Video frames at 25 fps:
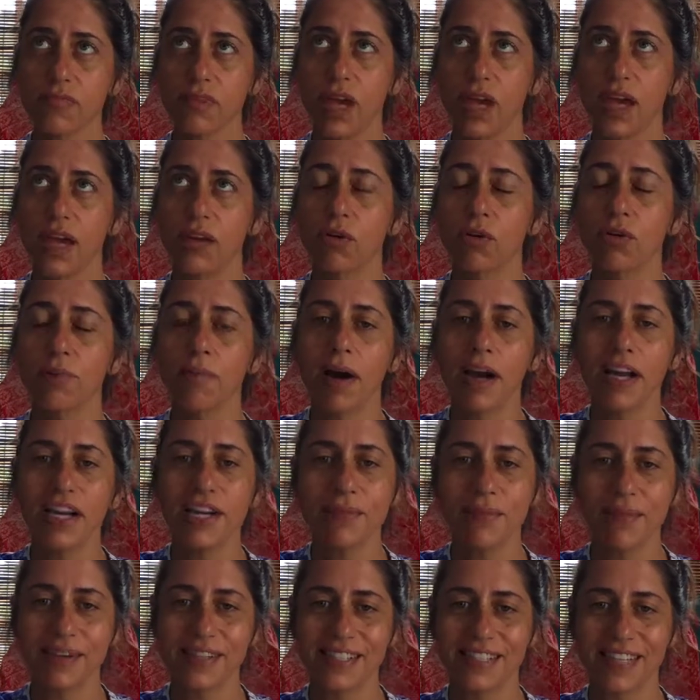and
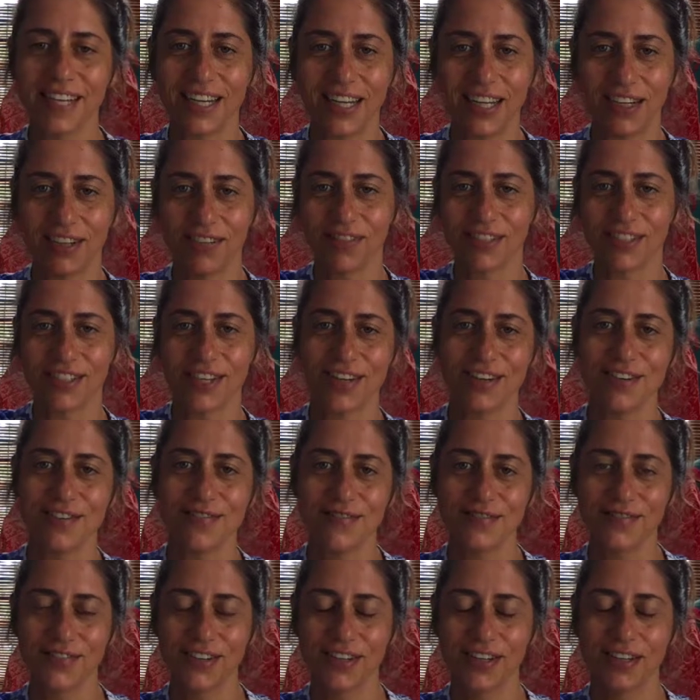reminding myself
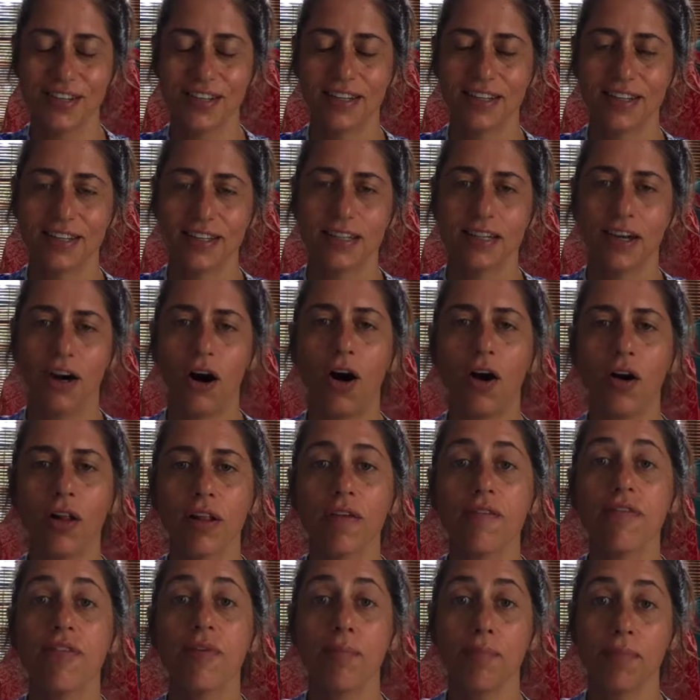of all
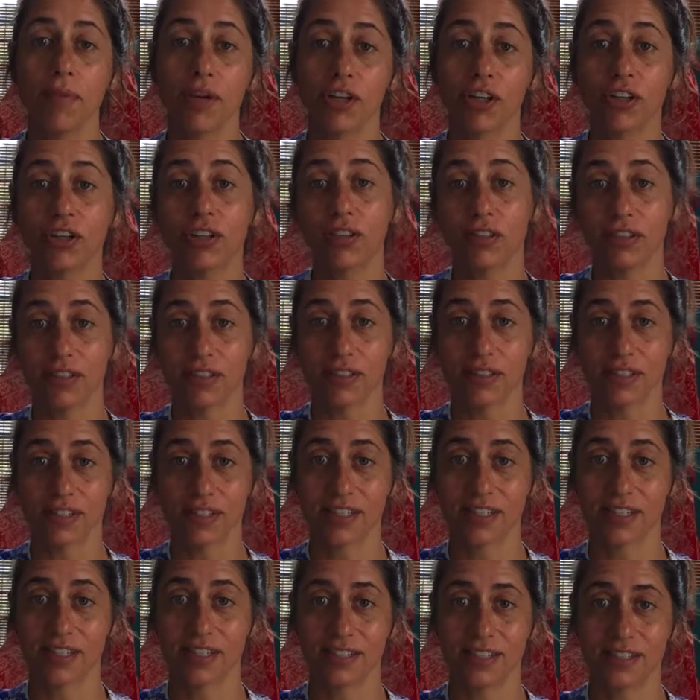of the
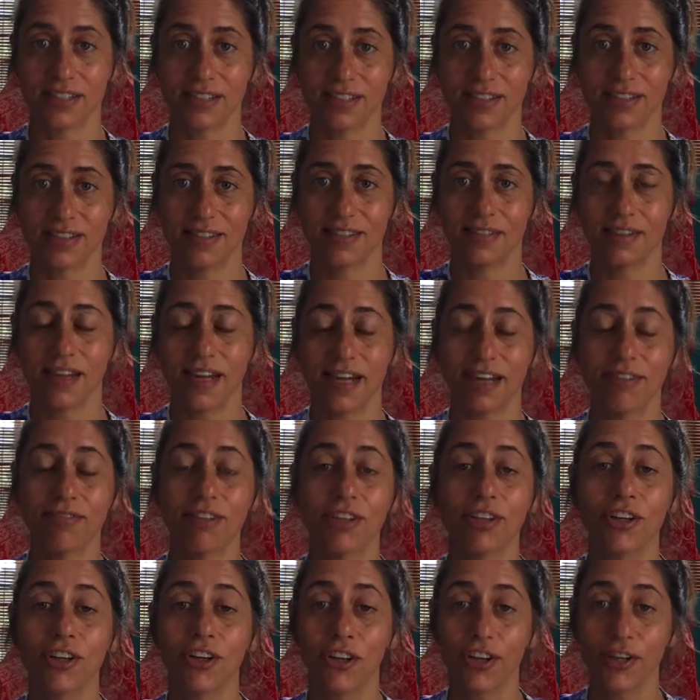miracles that have
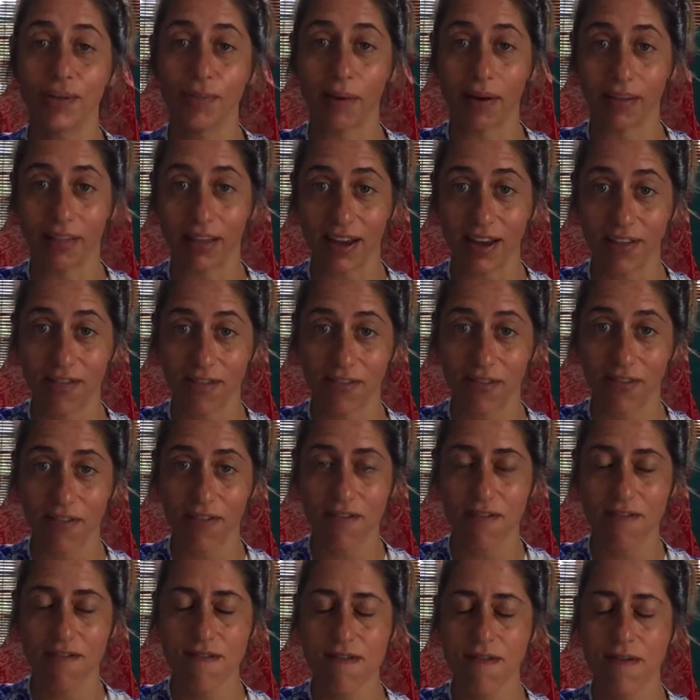occurred in my life.
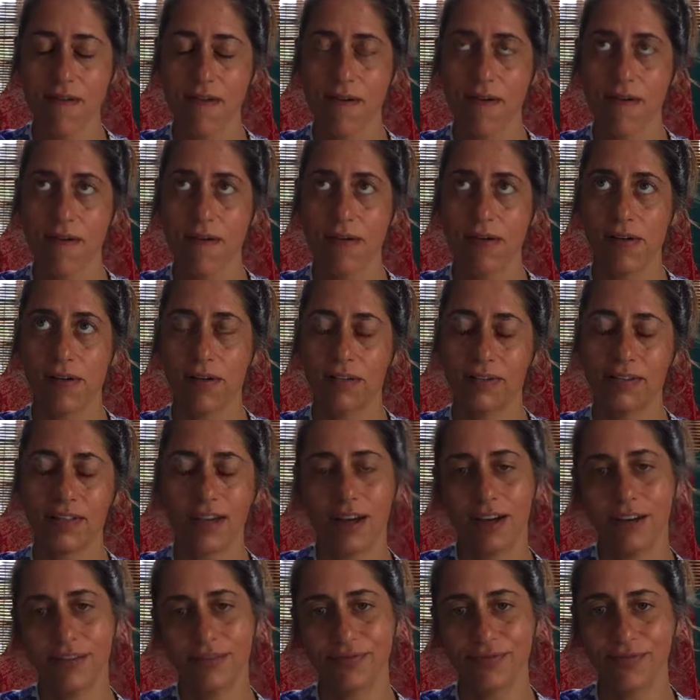
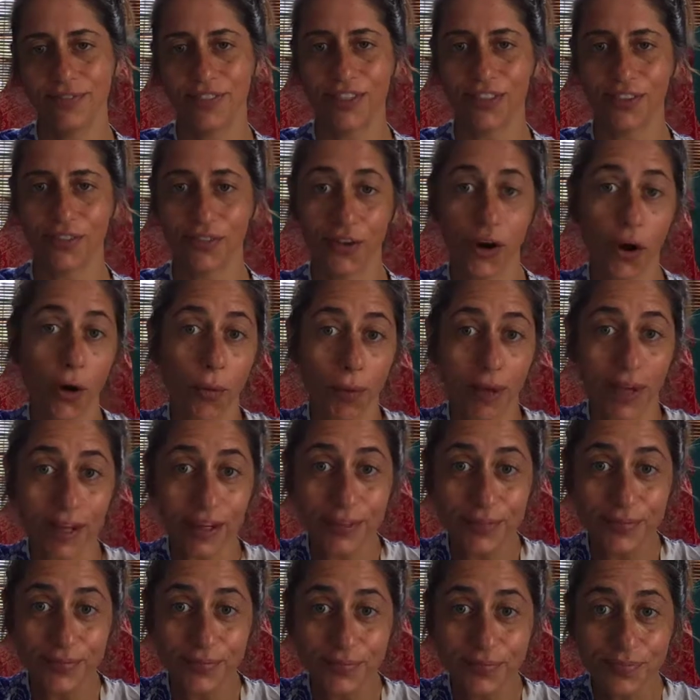Now, you don't know me,
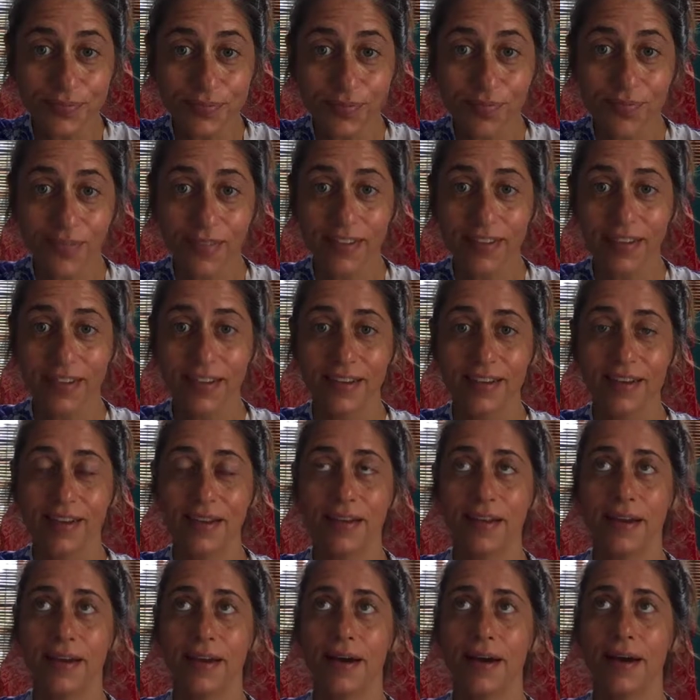
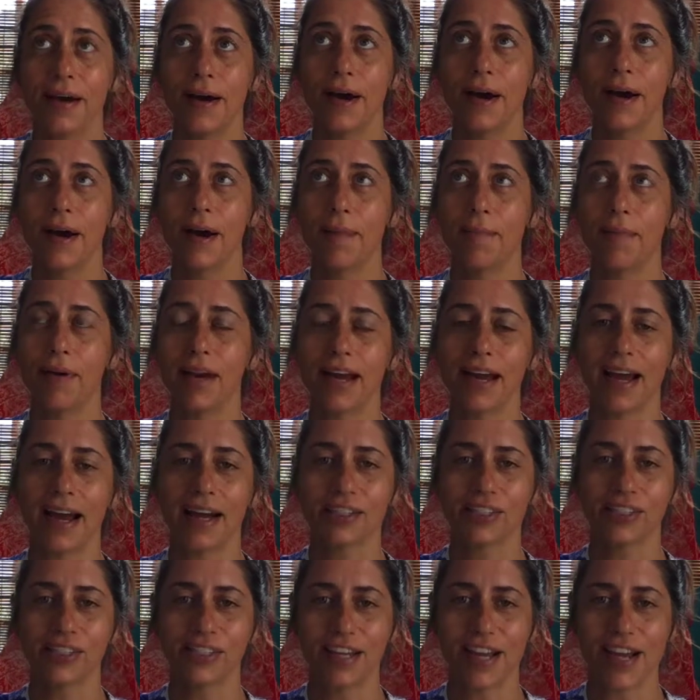but I
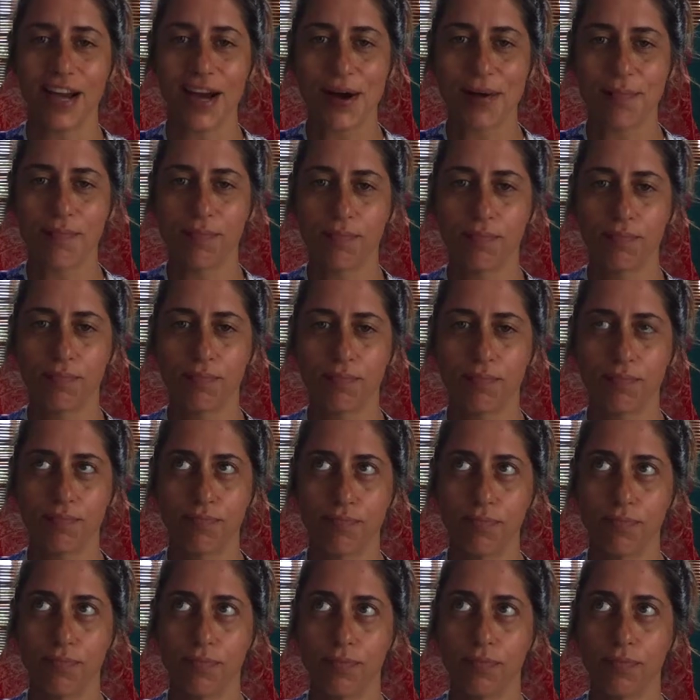actually am
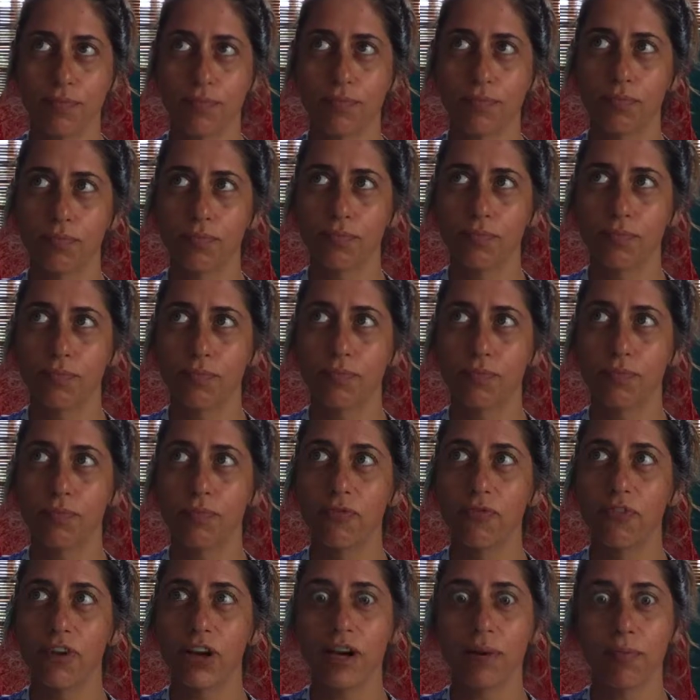
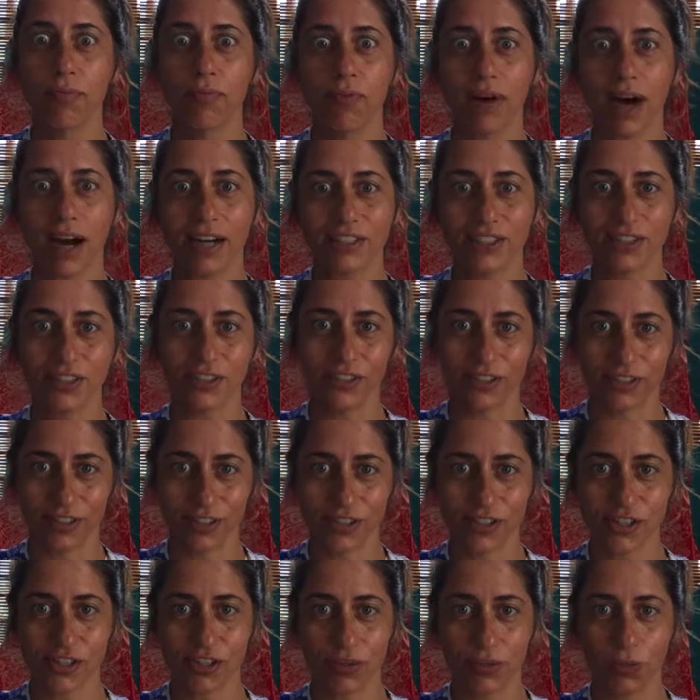very practical in
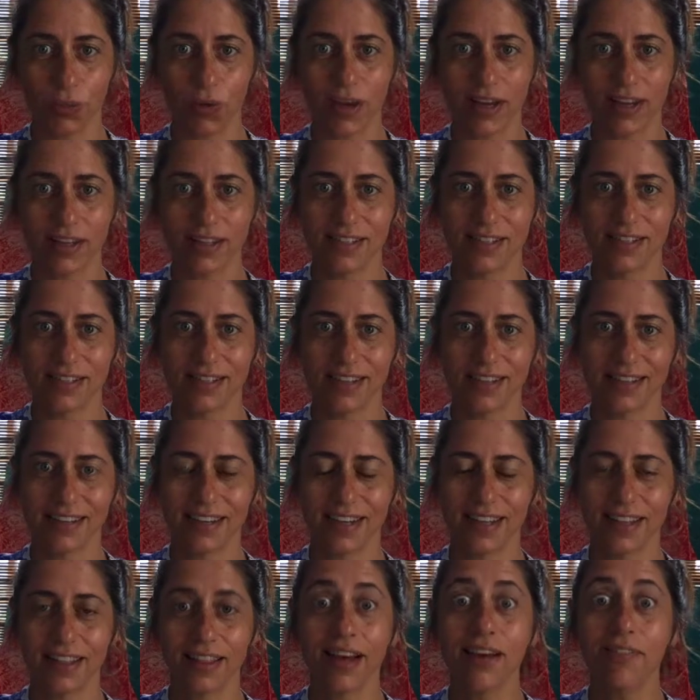certain ways, and
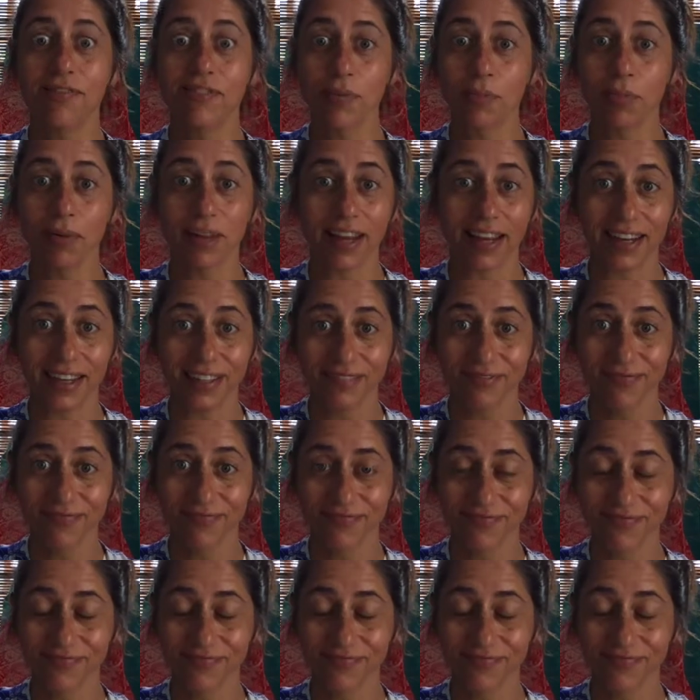I love to plan.